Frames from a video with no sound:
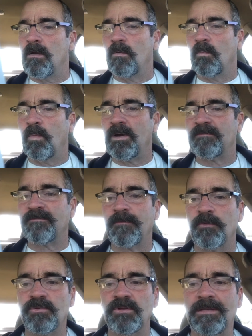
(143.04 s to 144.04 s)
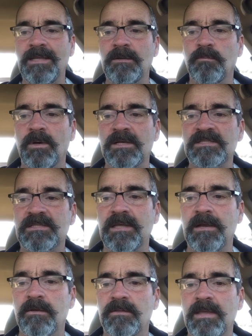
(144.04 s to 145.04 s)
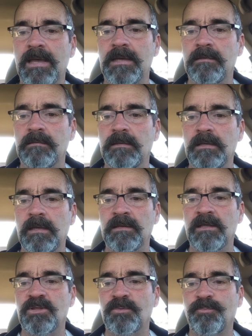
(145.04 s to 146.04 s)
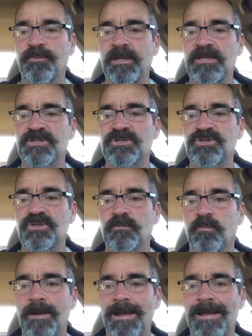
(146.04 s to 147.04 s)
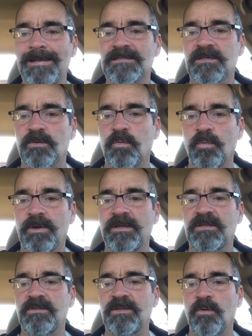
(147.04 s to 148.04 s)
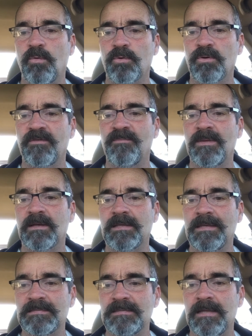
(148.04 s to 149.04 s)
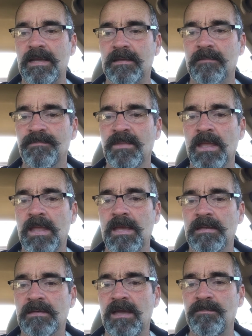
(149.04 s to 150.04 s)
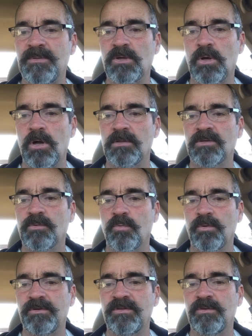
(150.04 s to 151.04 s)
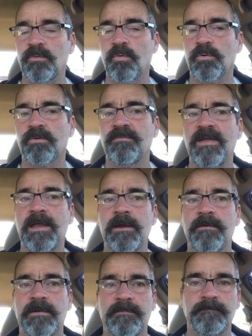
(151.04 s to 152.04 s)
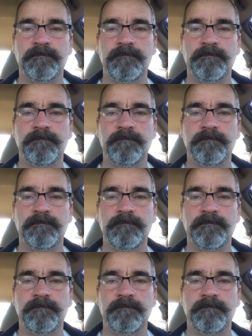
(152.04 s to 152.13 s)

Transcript: what further need was there that another priest should rise according to the order of Melchizedek, and not be called according to the order of Aaron?